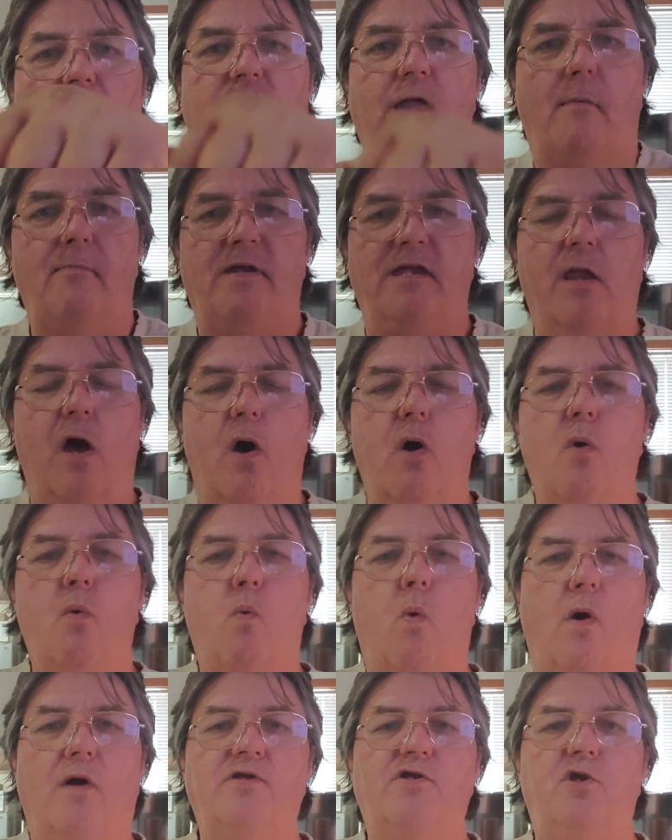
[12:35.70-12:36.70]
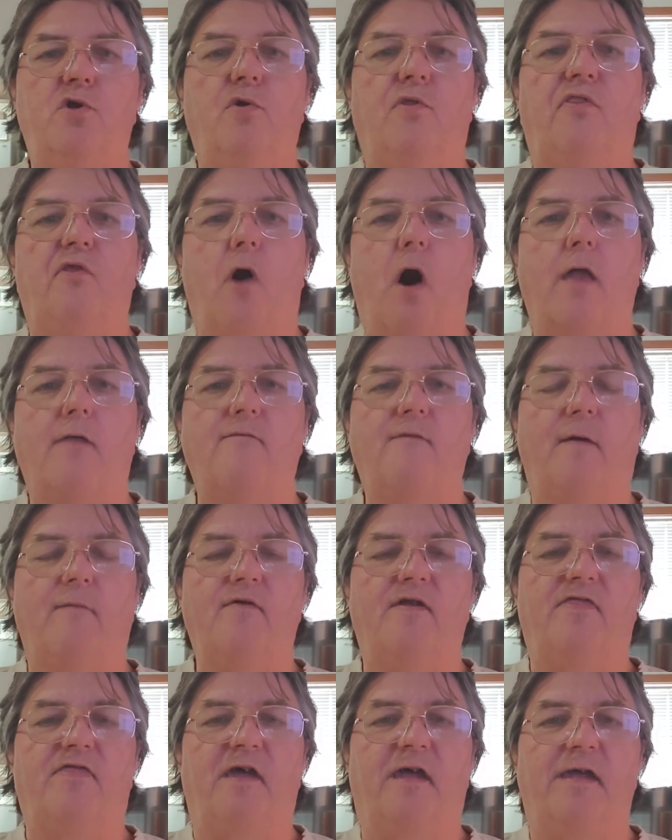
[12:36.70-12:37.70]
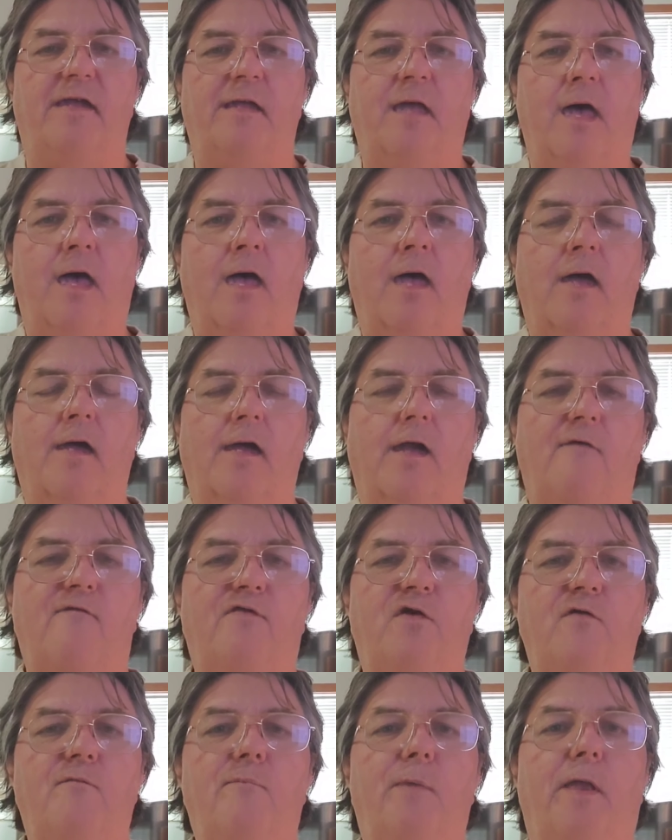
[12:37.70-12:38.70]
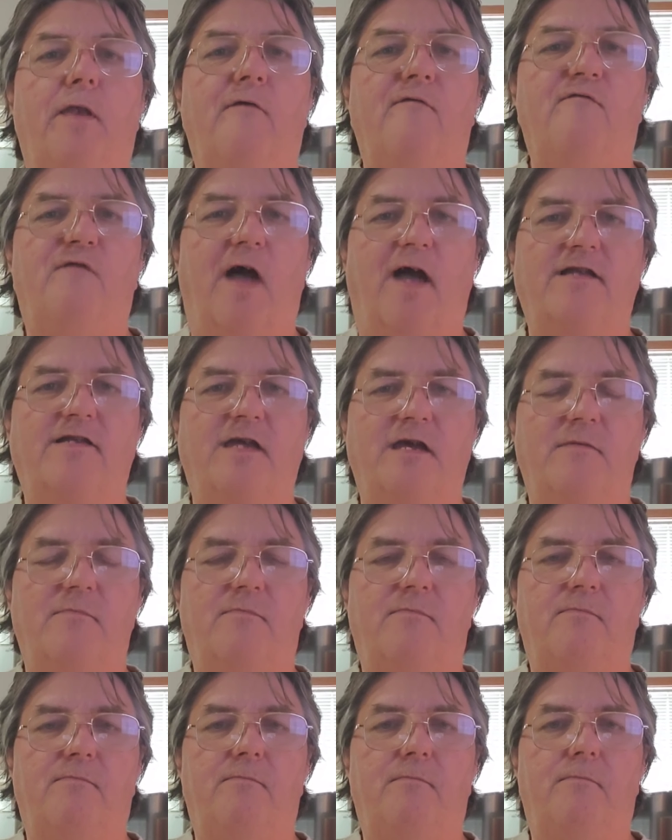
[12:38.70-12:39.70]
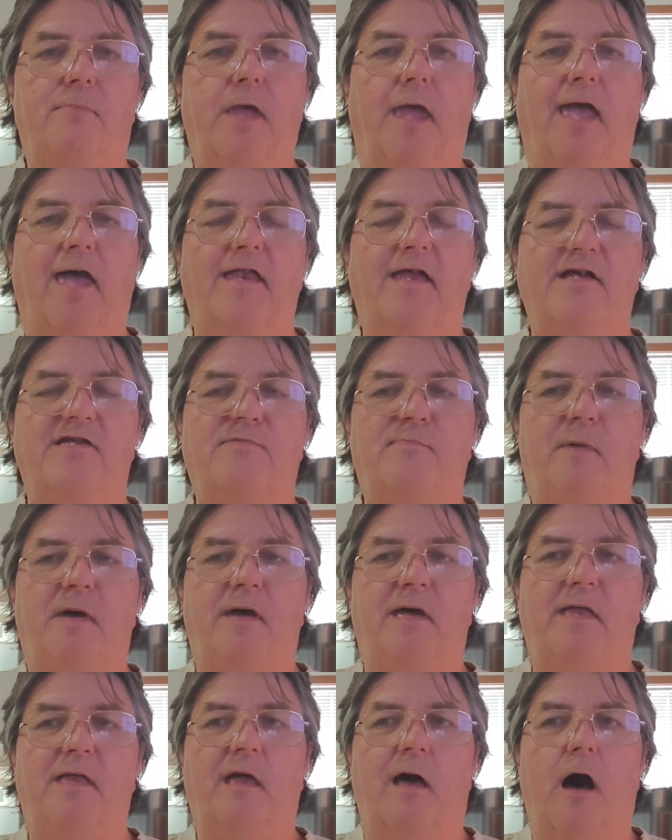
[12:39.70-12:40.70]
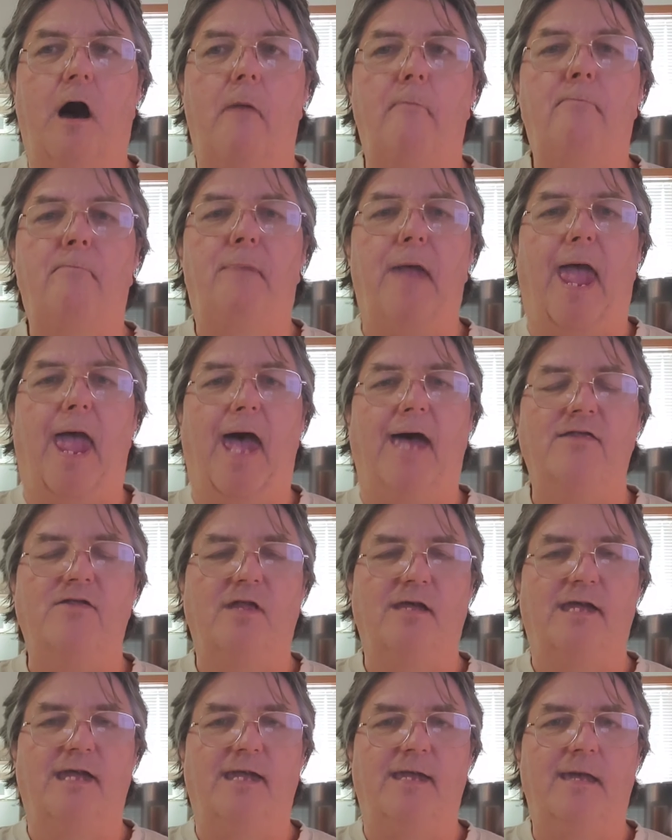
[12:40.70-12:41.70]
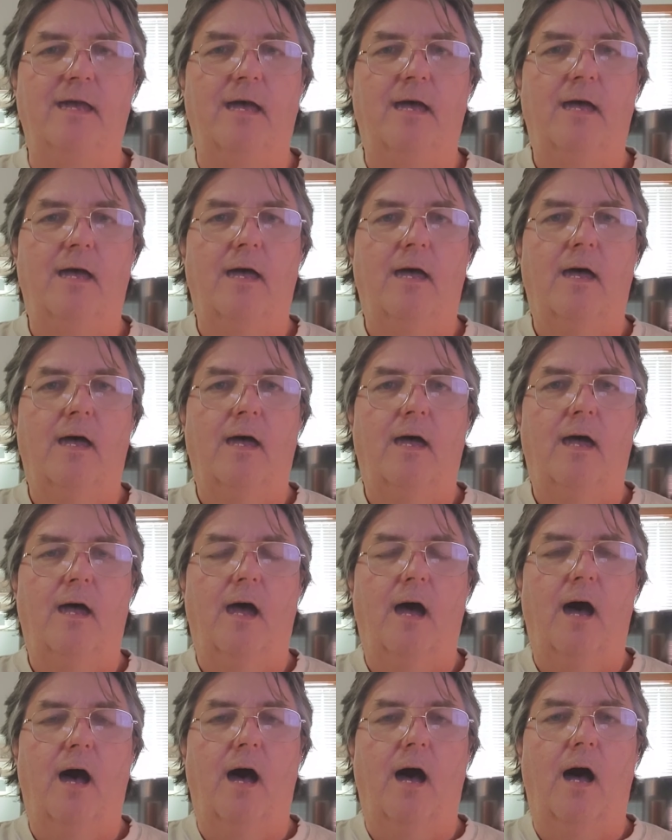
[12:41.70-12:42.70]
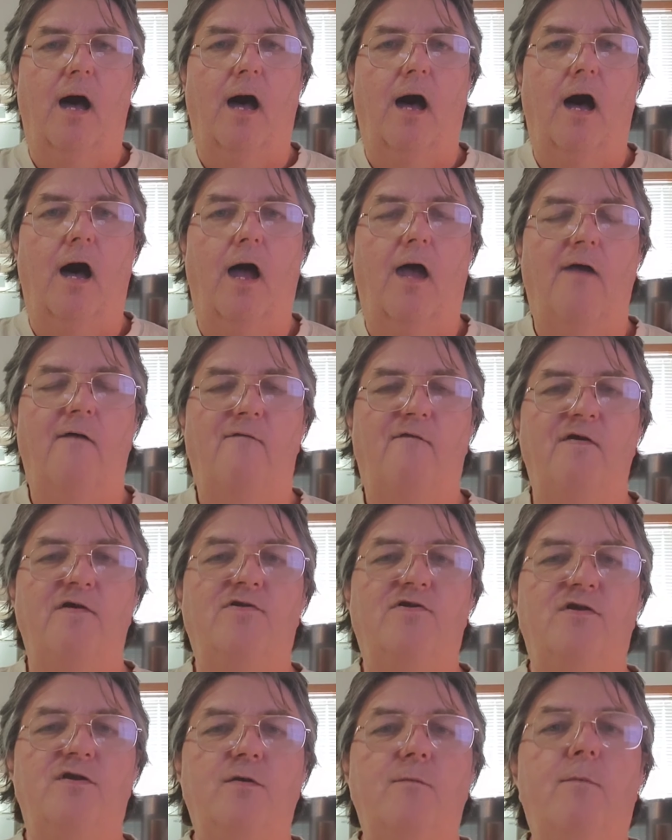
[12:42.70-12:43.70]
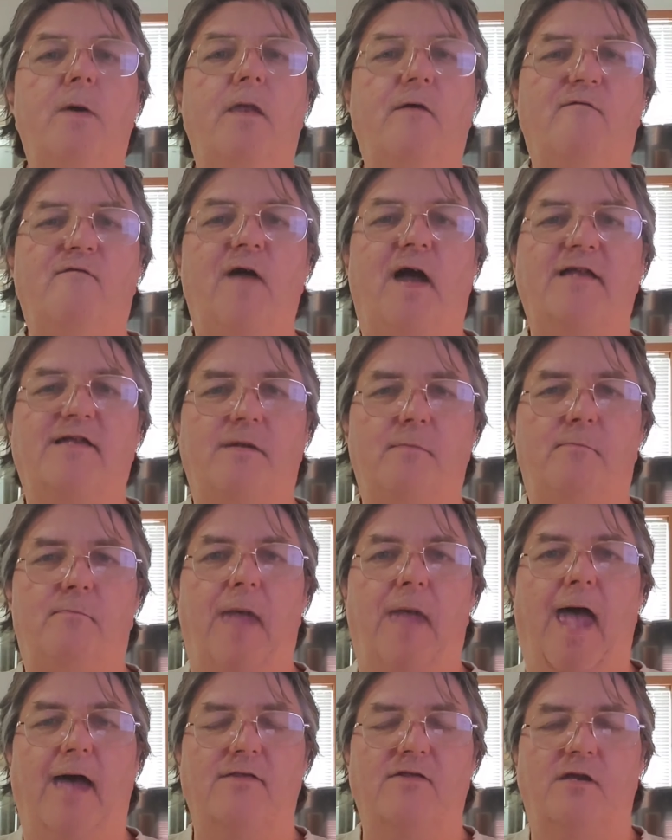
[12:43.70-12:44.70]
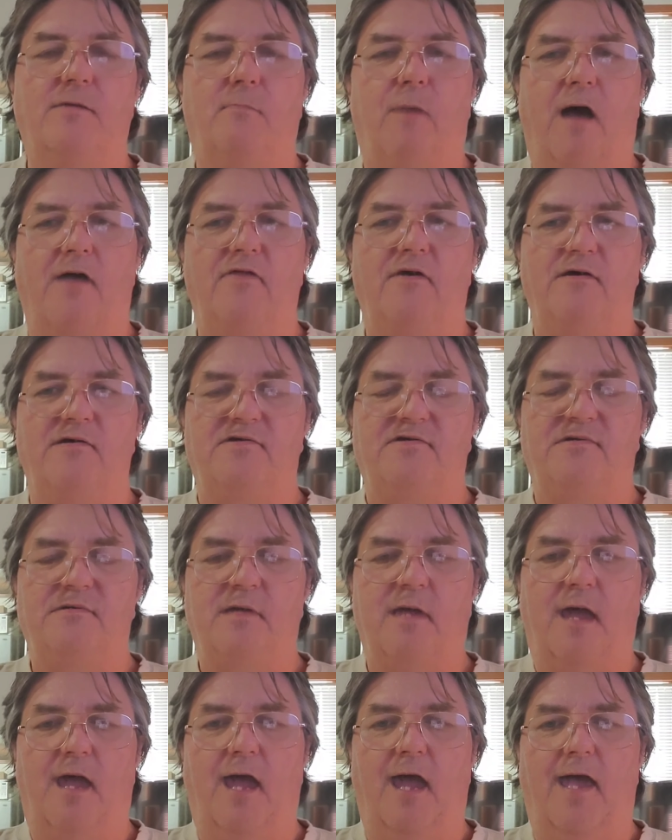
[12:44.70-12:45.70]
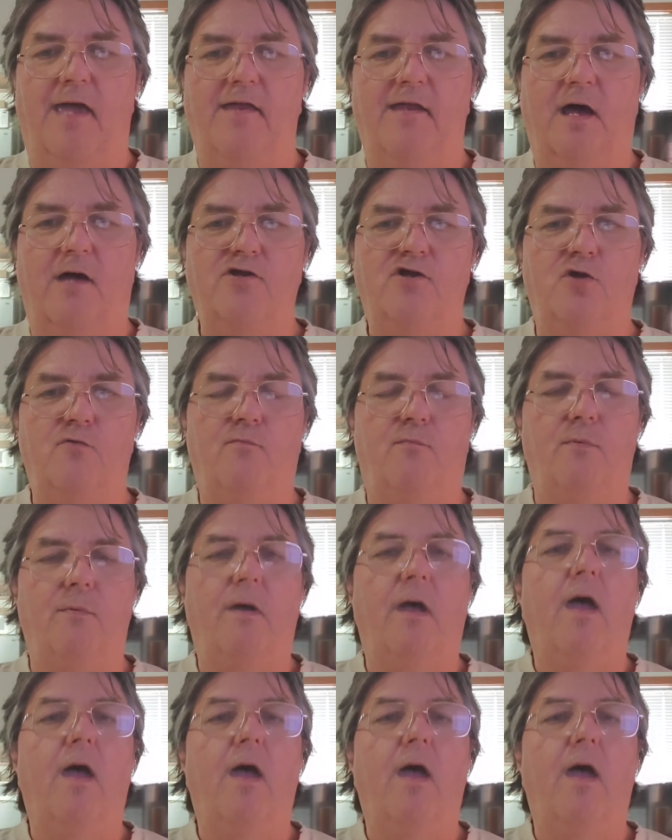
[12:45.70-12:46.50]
and let me know what you thought of everything. If you've been affected and it's been a uh, badly. Uh, if it's you've been affected badly by this, and uh, you've